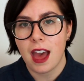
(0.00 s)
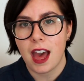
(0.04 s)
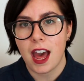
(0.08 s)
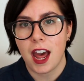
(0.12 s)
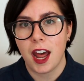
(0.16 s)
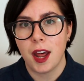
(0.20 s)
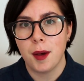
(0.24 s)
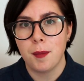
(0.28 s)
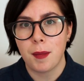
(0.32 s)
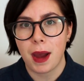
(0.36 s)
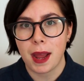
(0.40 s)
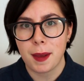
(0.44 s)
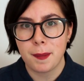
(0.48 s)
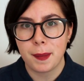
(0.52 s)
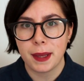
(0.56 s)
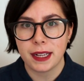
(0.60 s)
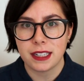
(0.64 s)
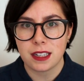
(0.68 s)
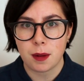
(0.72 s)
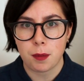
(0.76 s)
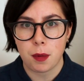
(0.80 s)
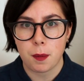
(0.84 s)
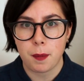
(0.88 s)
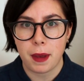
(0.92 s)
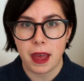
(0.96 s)
I
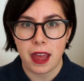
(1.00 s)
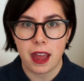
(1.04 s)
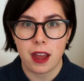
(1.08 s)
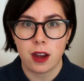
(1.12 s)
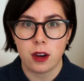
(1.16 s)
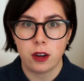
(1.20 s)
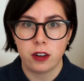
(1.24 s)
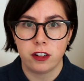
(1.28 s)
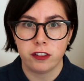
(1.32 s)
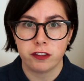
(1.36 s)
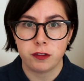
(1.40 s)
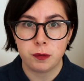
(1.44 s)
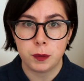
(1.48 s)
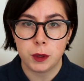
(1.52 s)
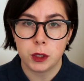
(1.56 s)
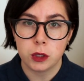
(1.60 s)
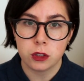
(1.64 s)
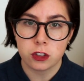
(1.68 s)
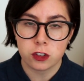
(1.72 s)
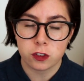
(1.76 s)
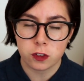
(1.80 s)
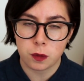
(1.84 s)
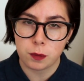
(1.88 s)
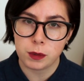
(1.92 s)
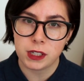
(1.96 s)
picked up a pair of
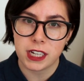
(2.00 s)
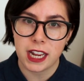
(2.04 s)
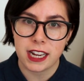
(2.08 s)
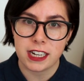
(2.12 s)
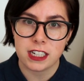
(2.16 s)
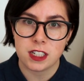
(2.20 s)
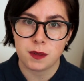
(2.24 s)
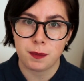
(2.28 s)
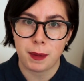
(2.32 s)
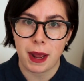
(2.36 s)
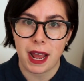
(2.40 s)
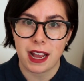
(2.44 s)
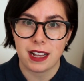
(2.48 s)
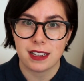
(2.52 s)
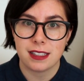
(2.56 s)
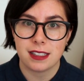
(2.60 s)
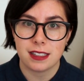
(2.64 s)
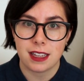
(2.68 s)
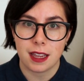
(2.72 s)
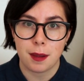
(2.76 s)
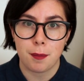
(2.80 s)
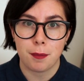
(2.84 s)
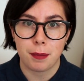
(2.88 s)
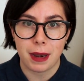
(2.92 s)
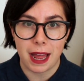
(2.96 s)
mules from GH
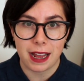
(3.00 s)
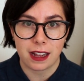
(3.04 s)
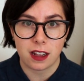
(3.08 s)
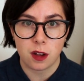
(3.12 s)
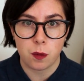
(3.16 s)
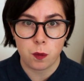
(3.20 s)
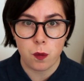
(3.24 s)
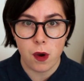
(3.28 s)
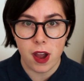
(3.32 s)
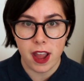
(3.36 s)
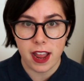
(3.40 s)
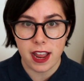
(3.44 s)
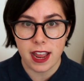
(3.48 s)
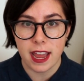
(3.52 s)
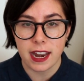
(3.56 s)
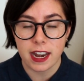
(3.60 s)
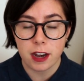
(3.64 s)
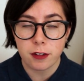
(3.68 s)
Bass in black and white,